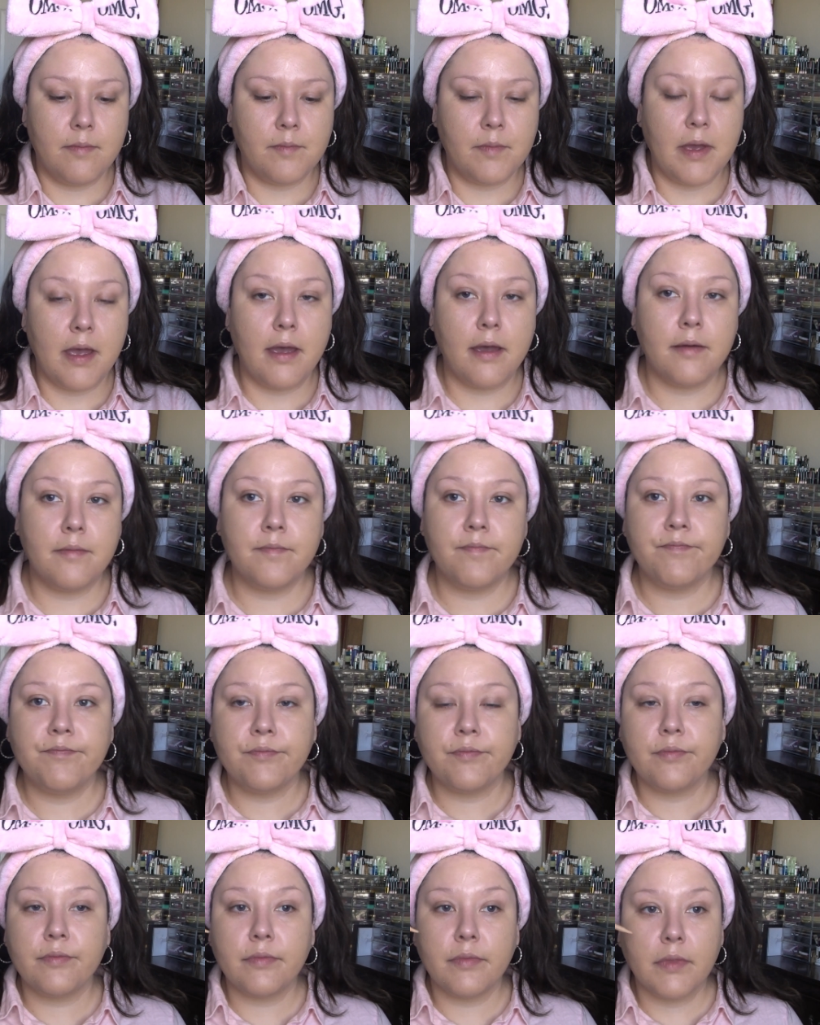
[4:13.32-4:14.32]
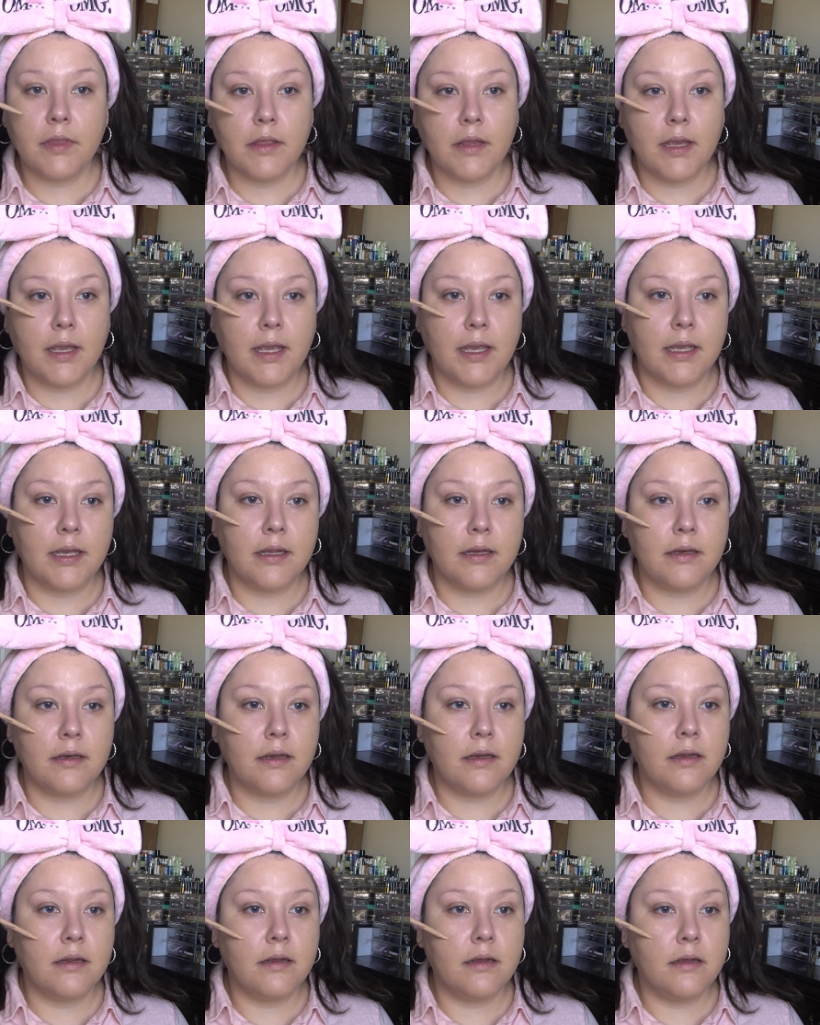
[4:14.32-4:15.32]
Um,
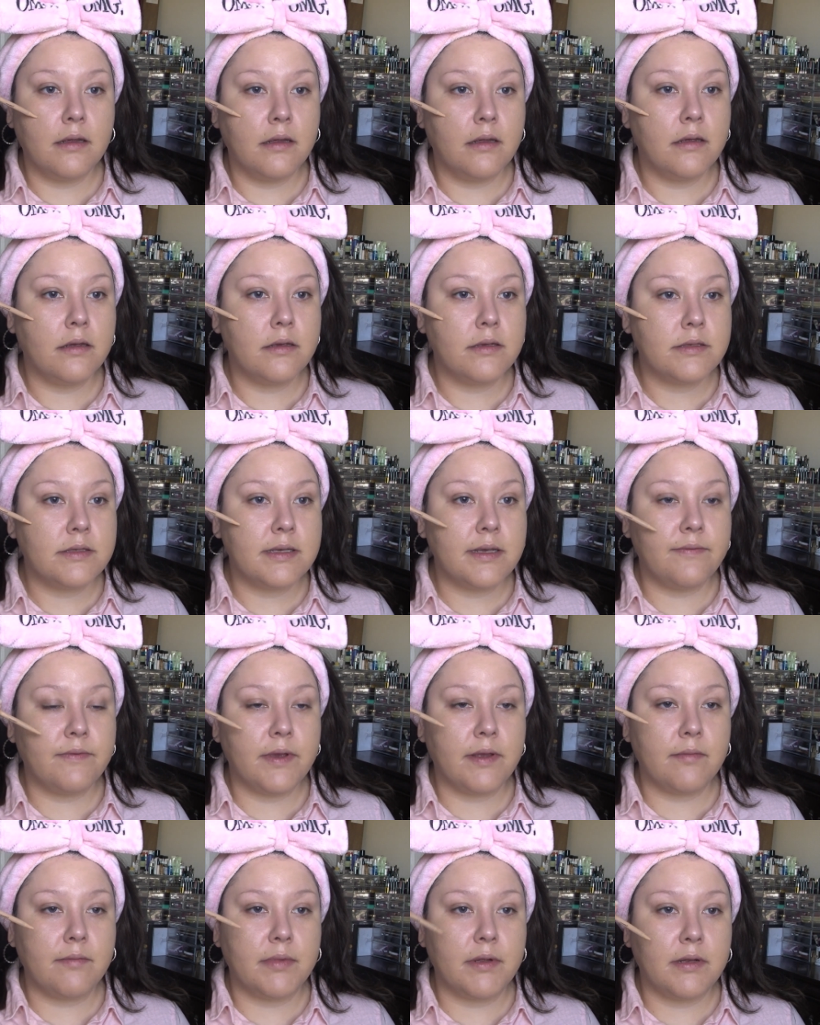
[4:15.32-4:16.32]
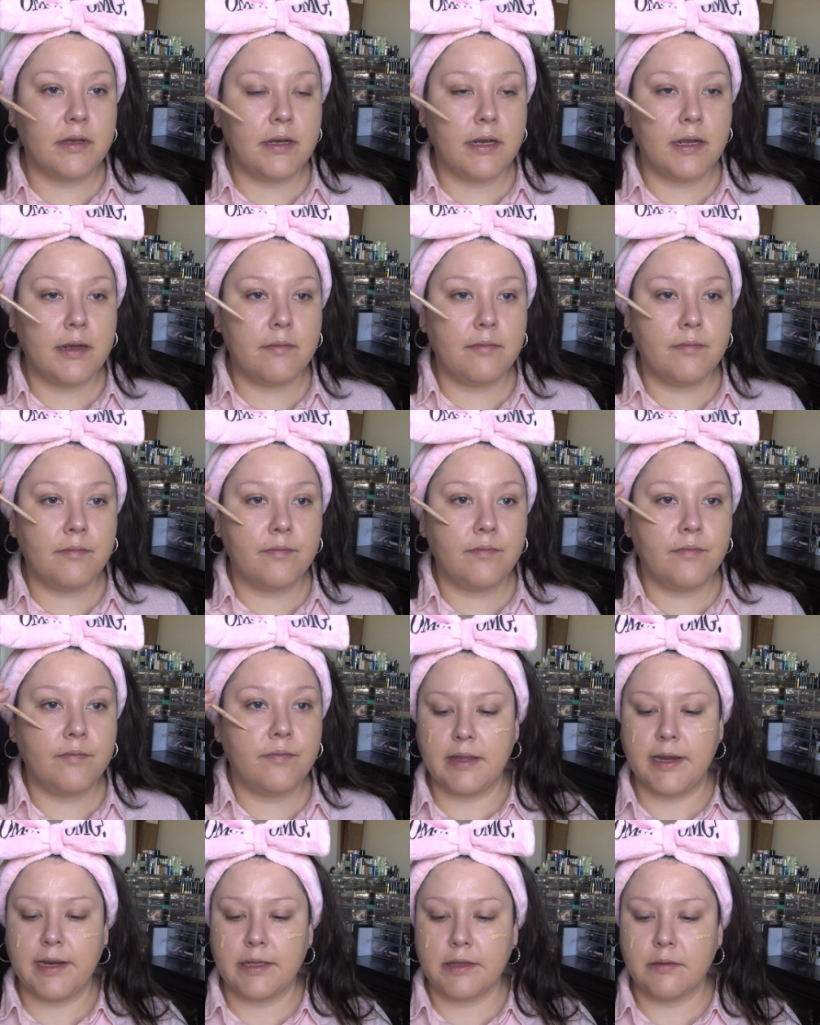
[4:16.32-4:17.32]
and see if we can build it up
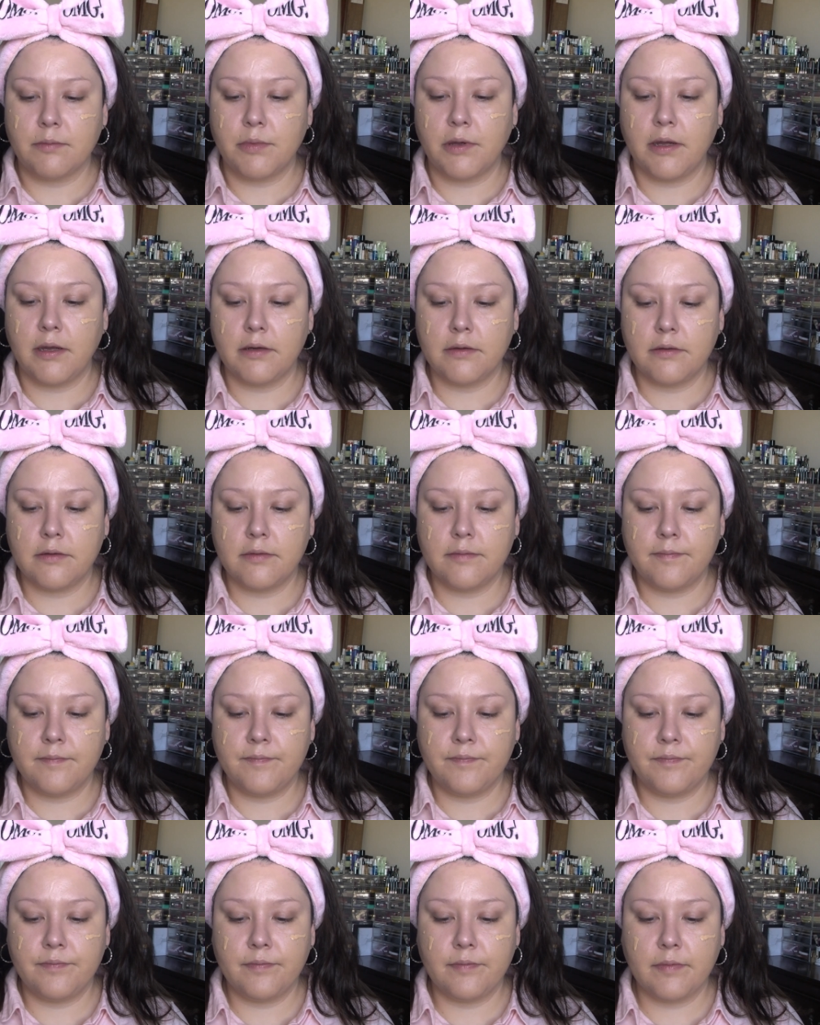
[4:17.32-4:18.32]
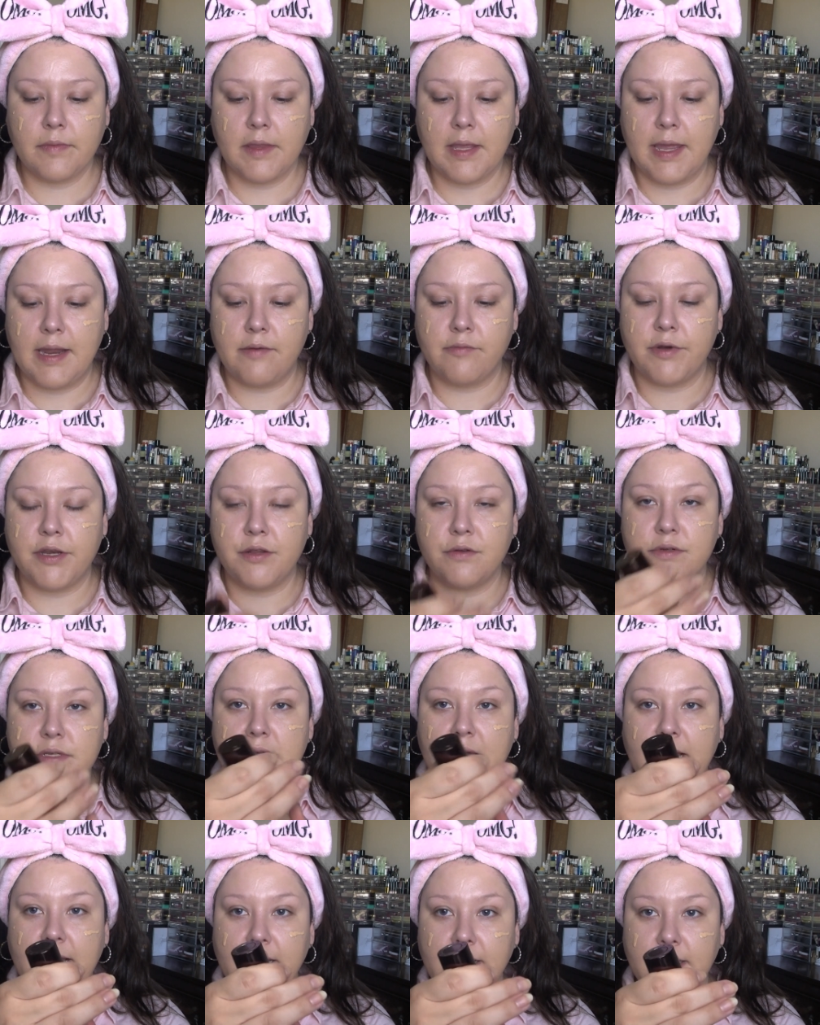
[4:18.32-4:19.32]
like the bottle and when you
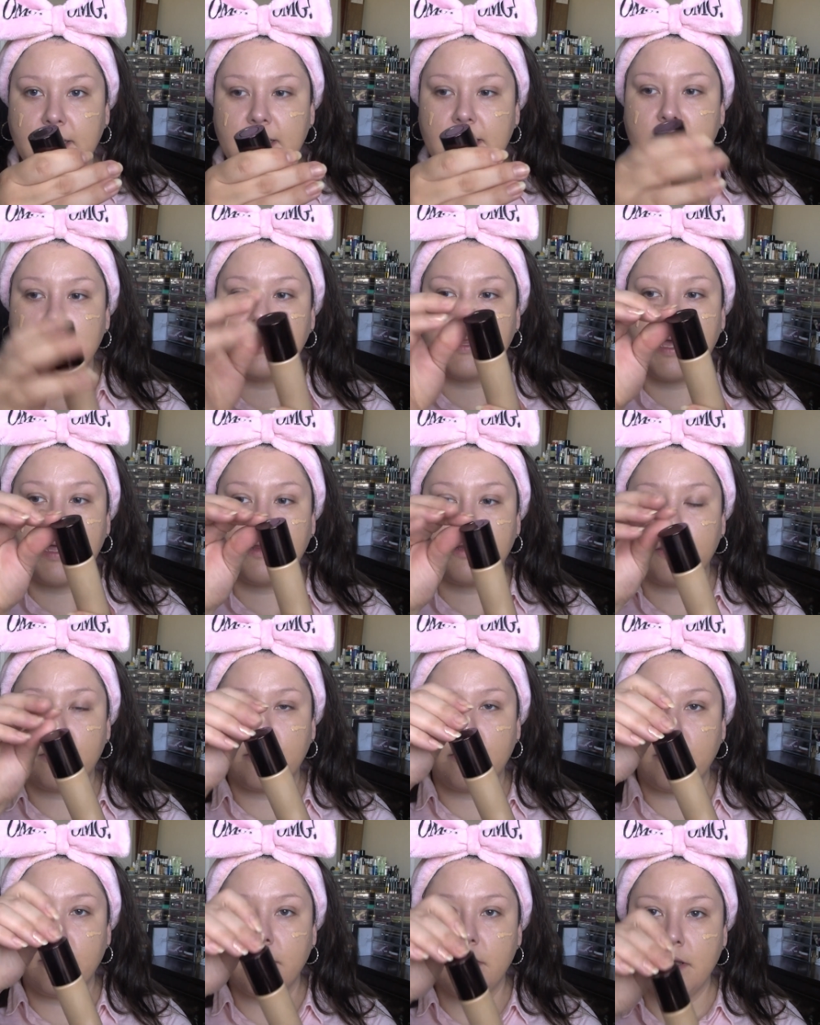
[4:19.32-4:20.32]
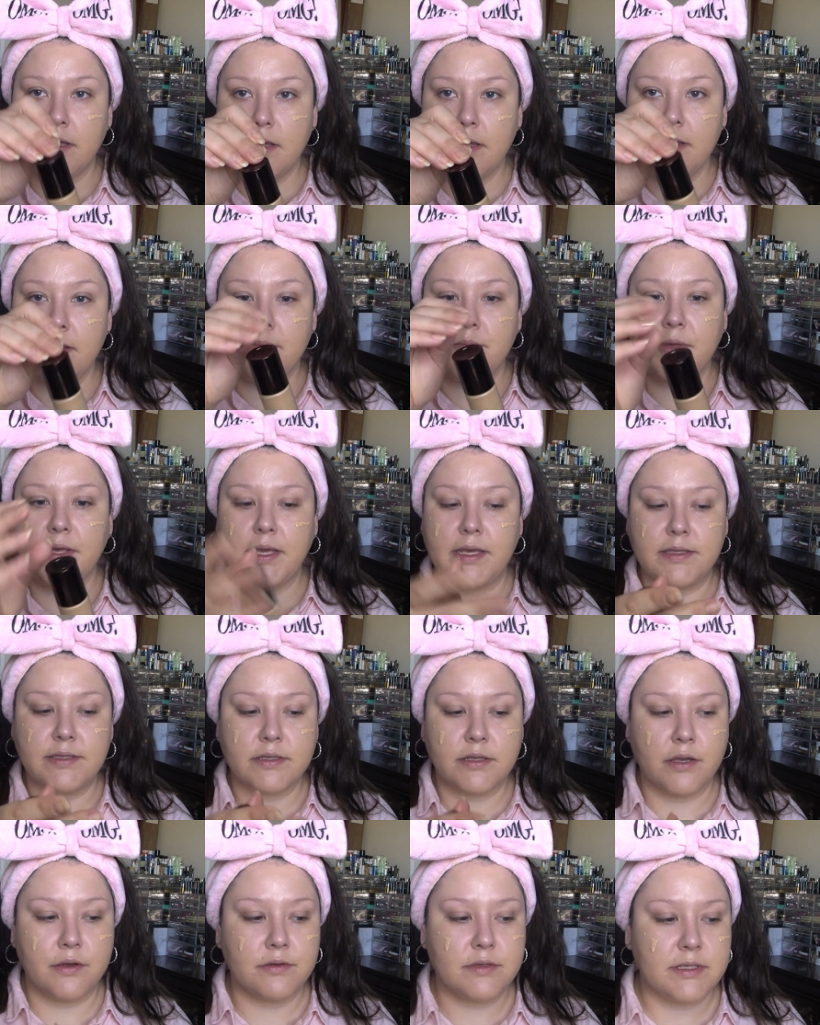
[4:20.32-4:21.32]
tighten it that little piece
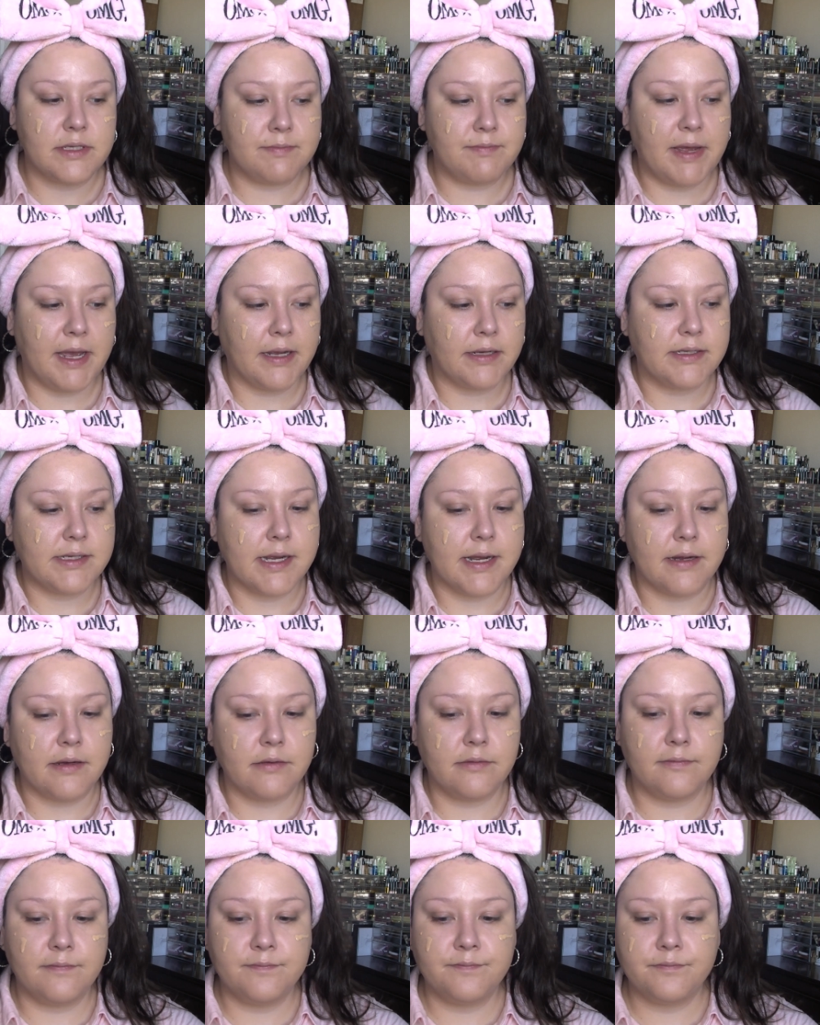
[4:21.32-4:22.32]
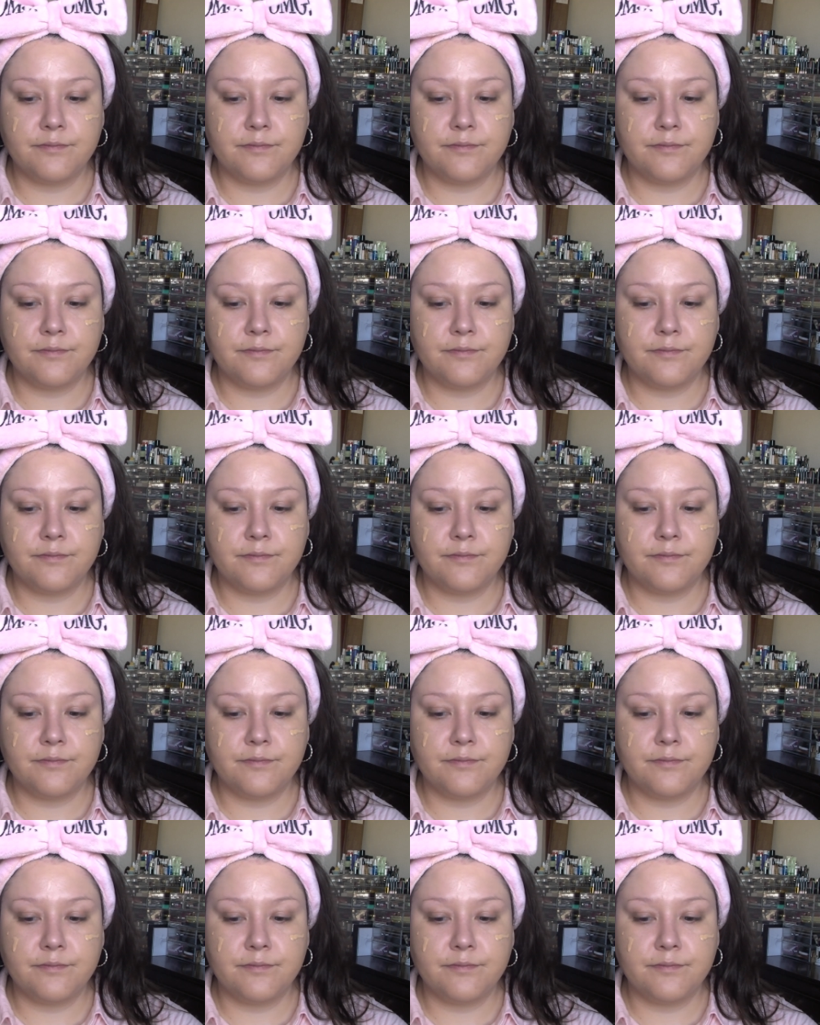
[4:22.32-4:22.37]
goes back down